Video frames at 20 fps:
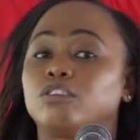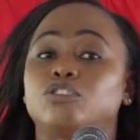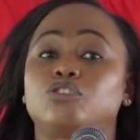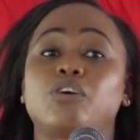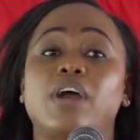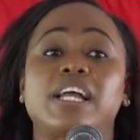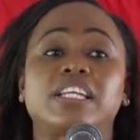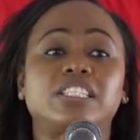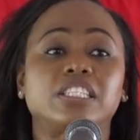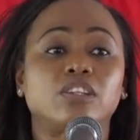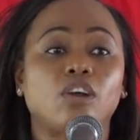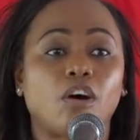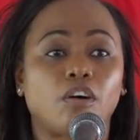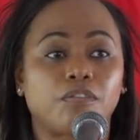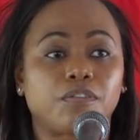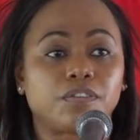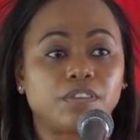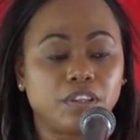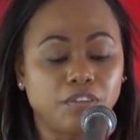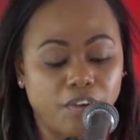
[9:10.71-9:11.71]
dredging
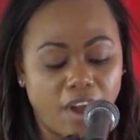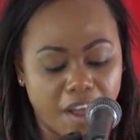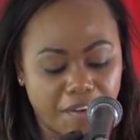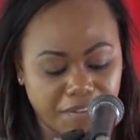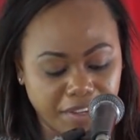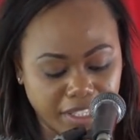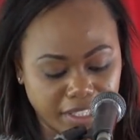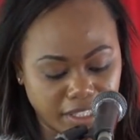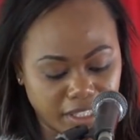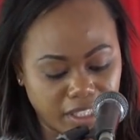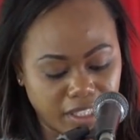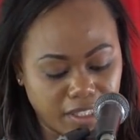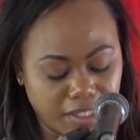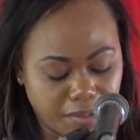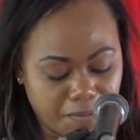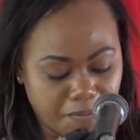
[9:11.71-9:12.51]
of the ravine.